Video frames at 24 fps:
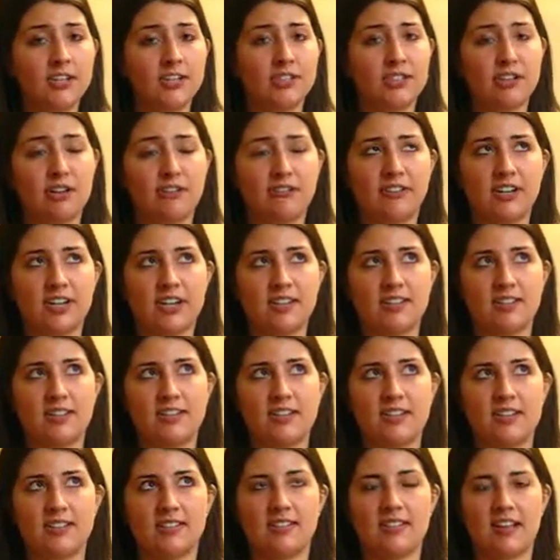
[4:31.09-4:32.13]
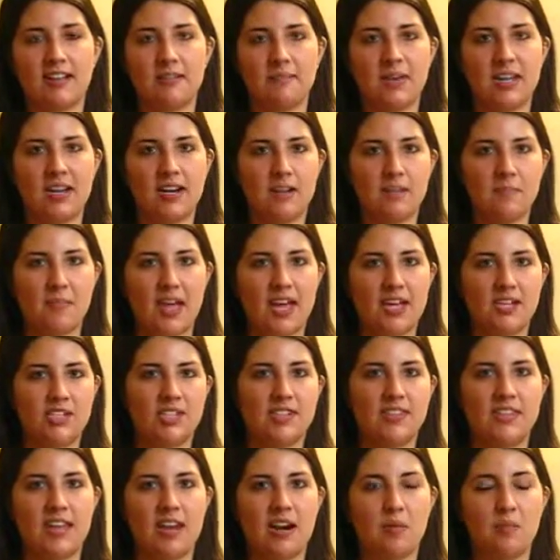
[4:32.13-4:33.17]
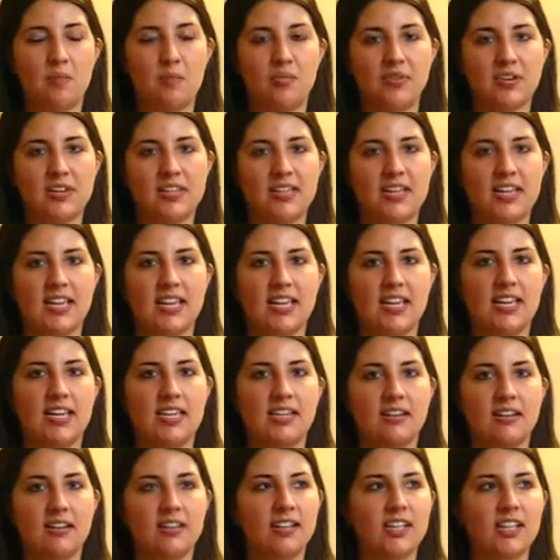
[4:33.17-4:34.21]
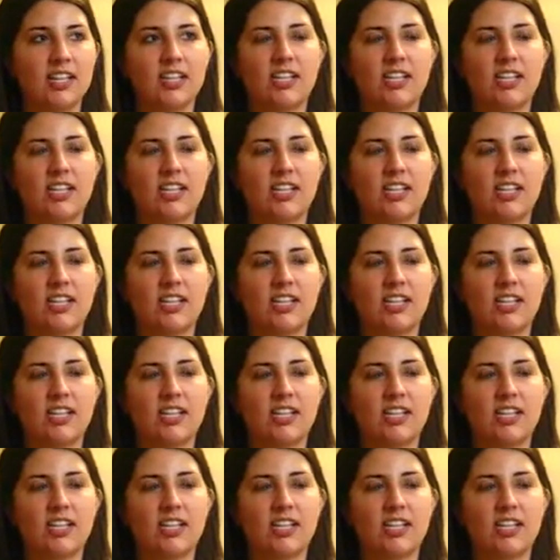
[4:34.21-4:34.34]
So for instance, I might imagine that I'm breathing in,